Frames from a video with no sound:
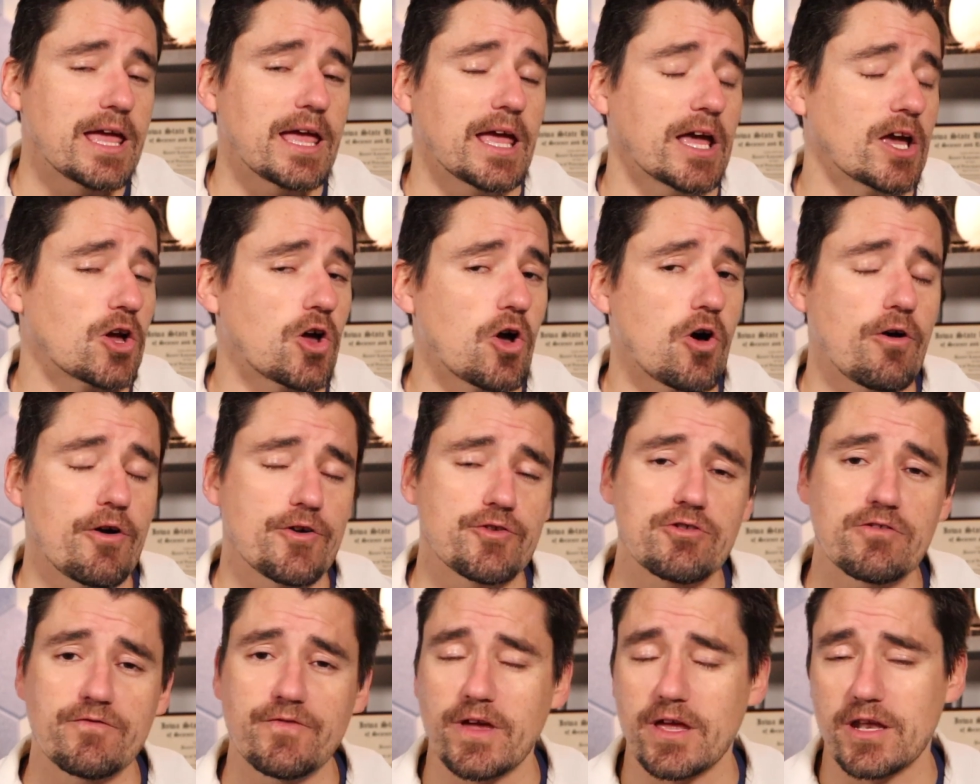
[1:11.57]
and
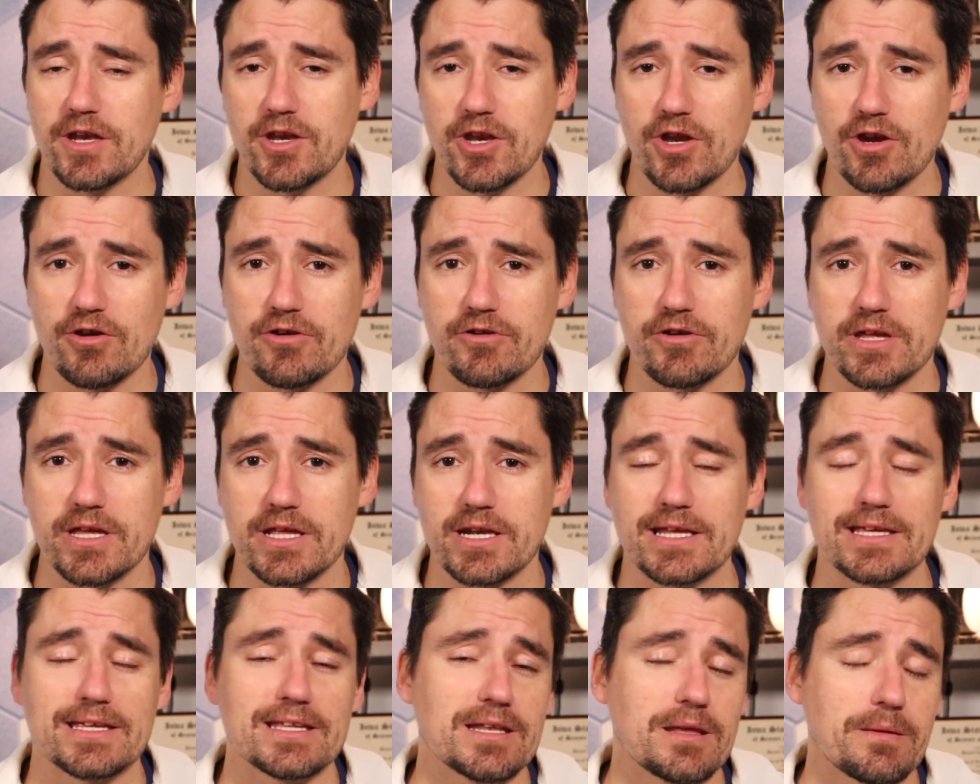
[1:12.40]
calling your veterinarian
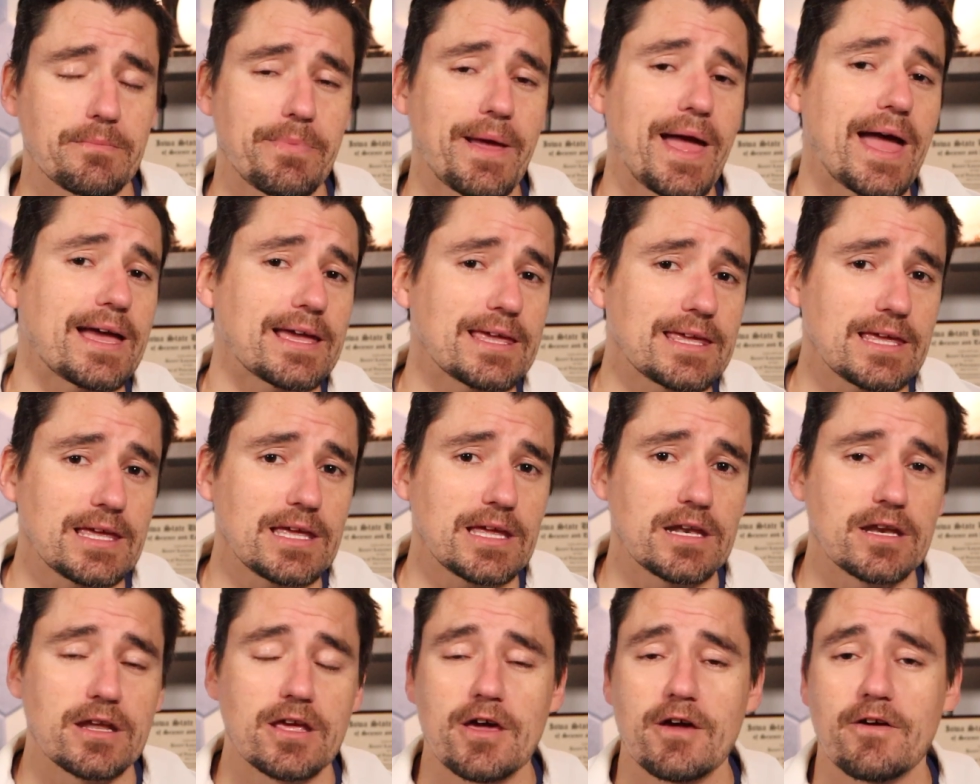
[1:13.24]
and getting back
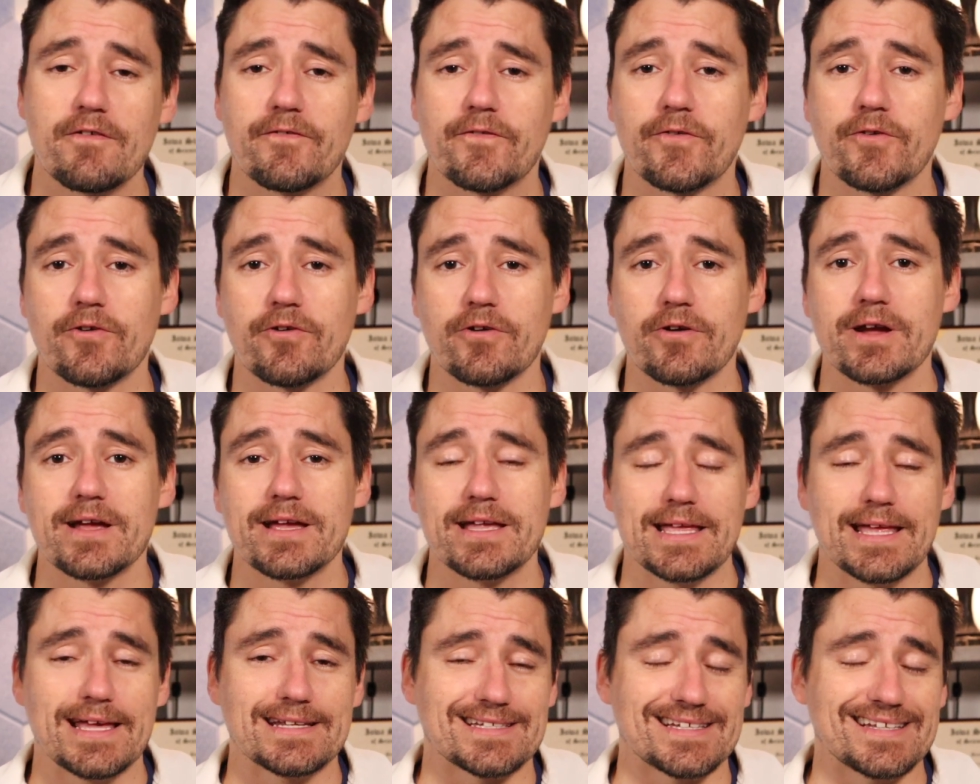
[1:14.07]
in for
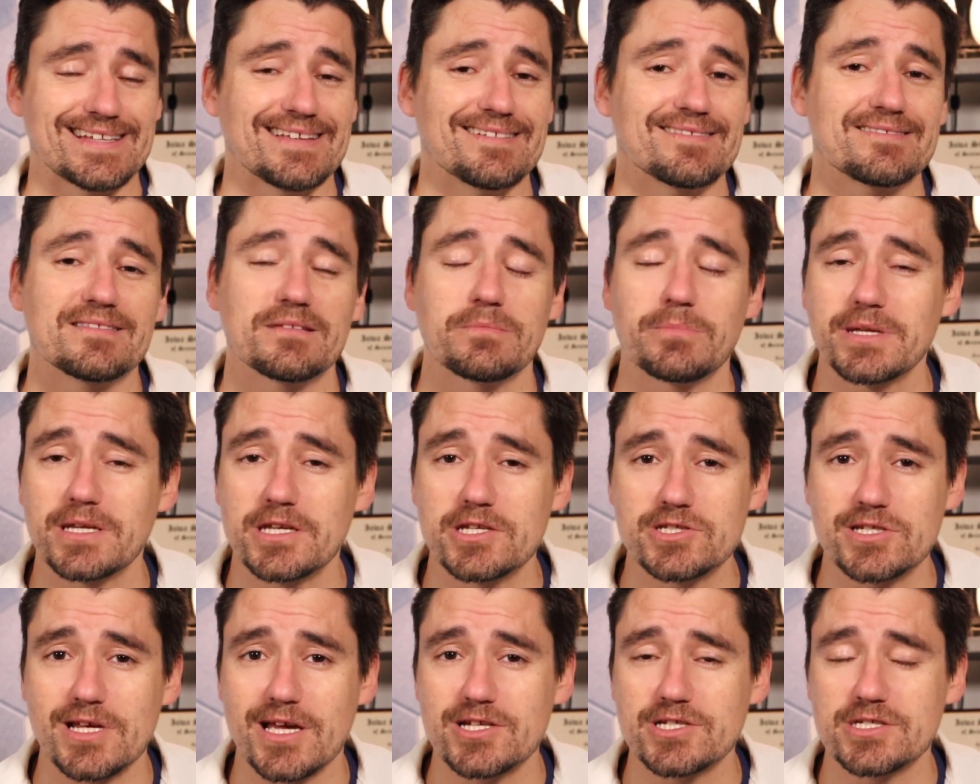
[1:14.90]
antihistamine
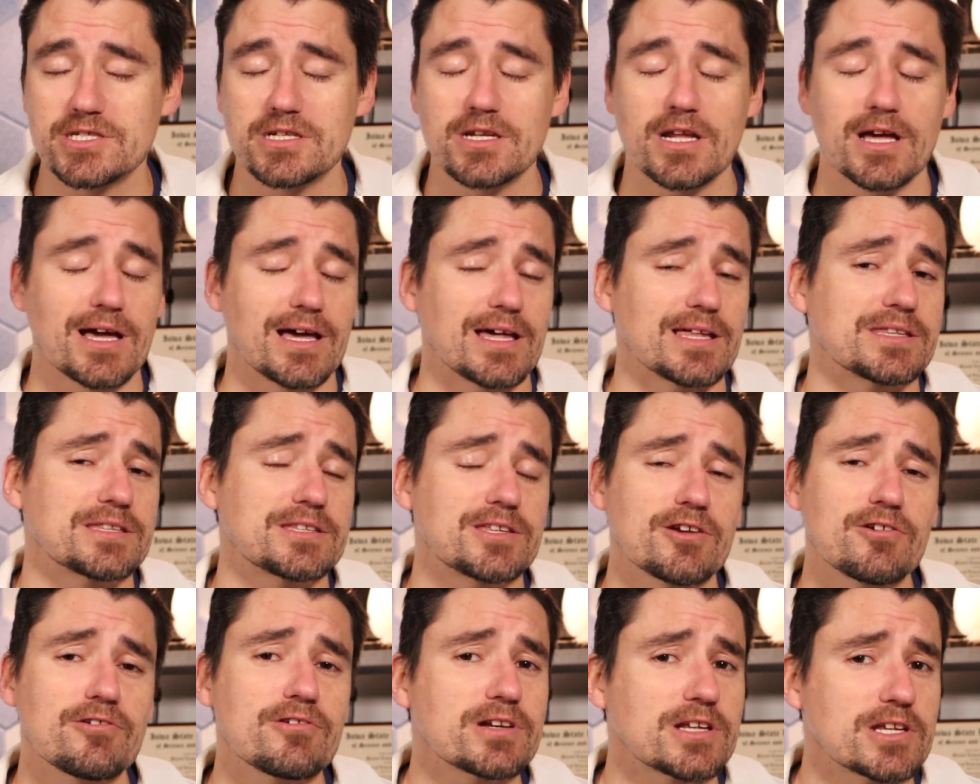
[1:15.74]
injection, a
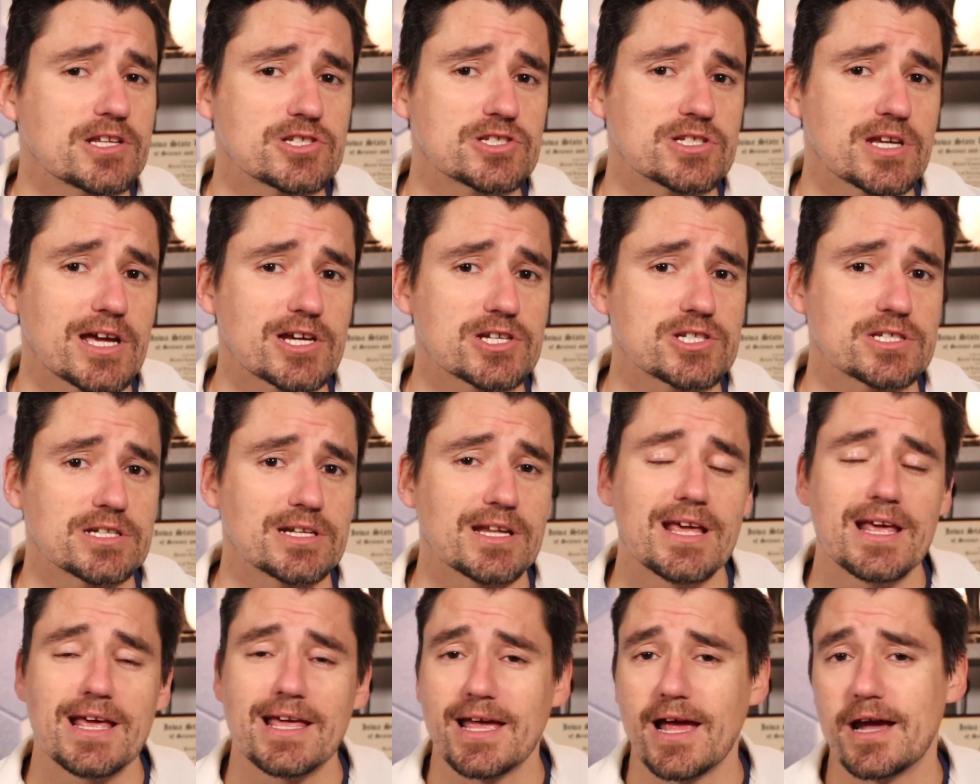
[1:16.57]
steroid injection,
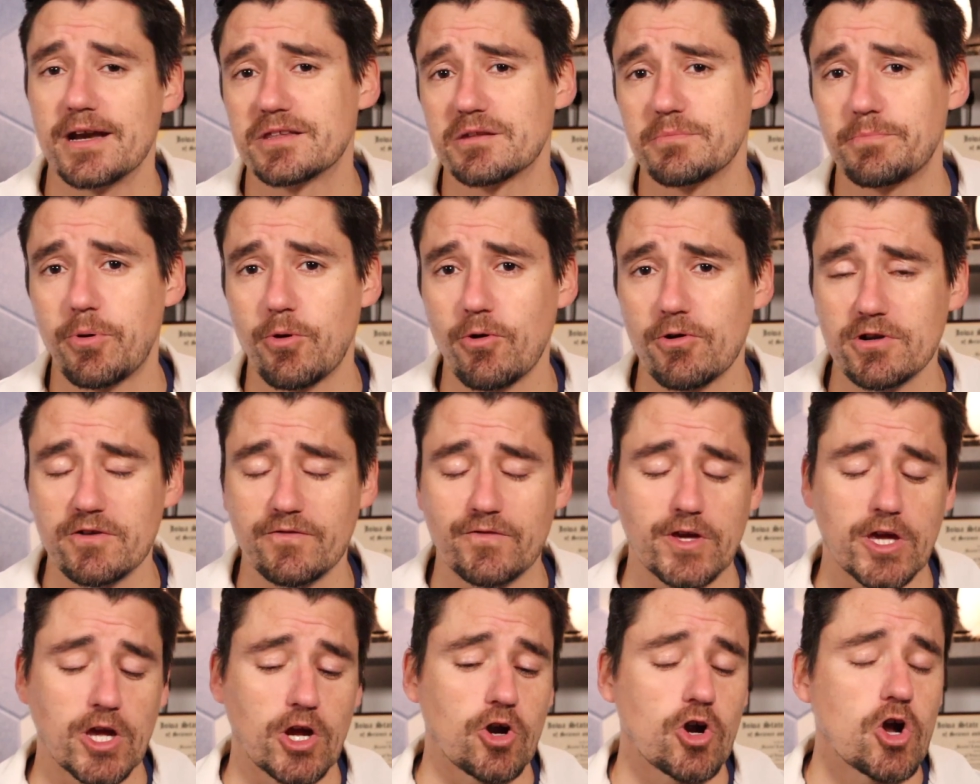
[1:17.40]
and
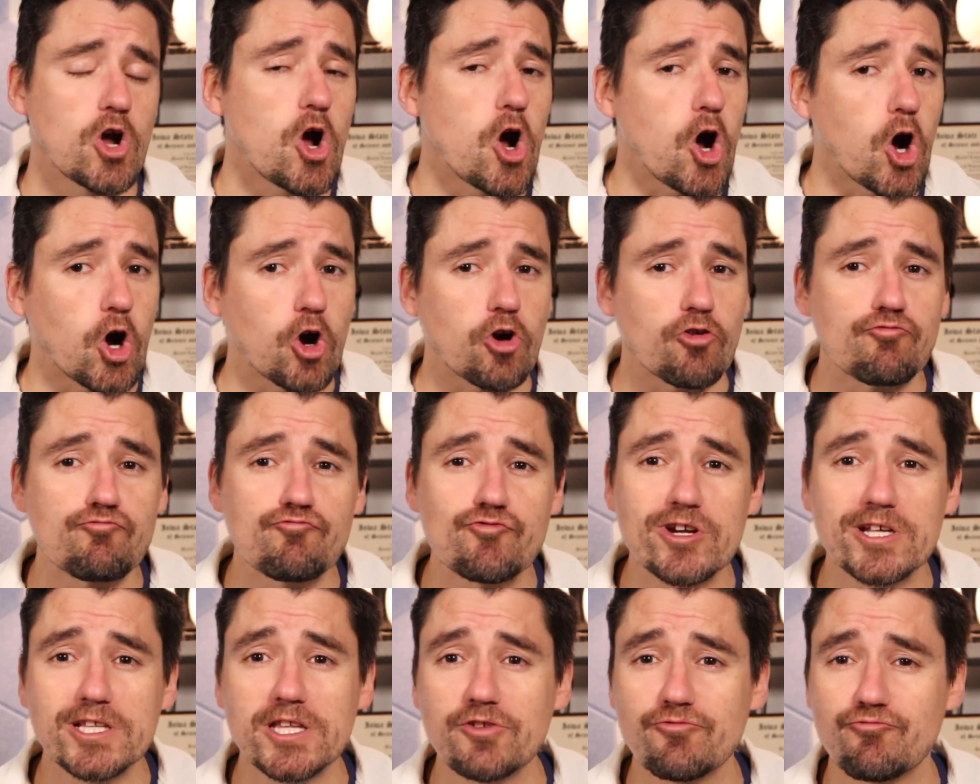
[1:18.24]
supportive care are
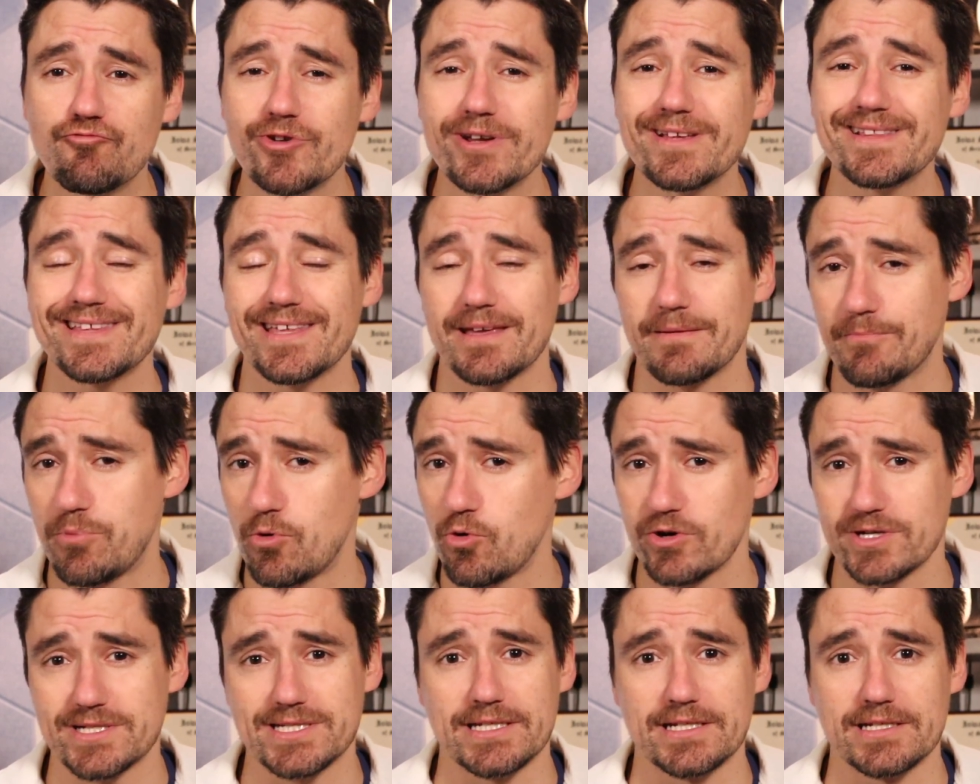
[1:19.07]
really, really
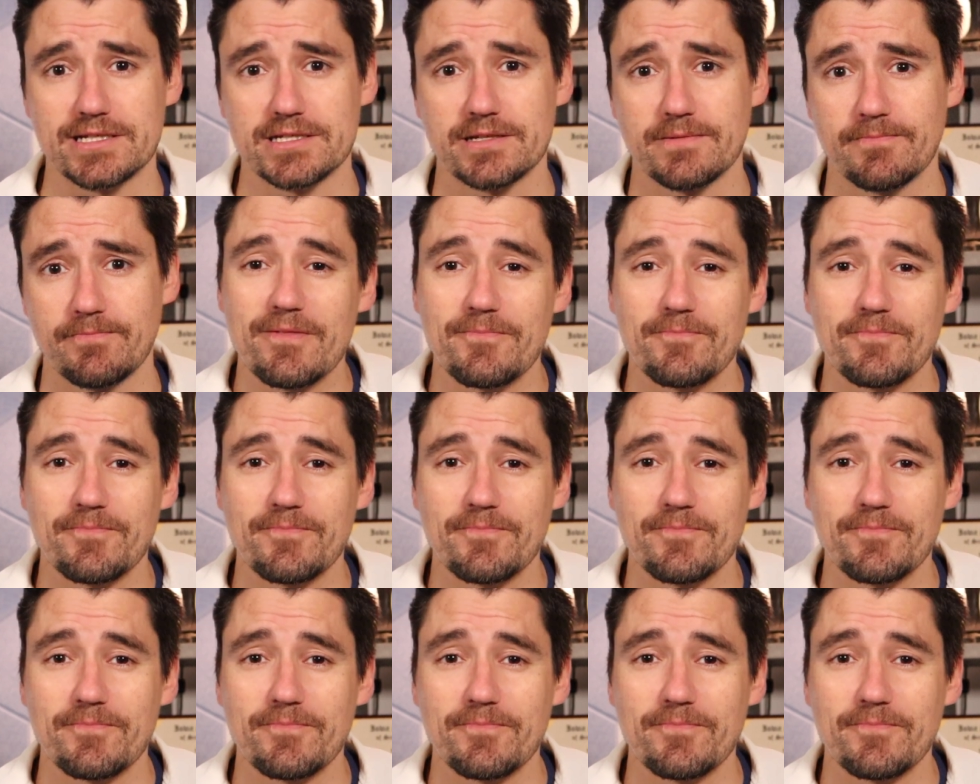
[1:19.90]
important.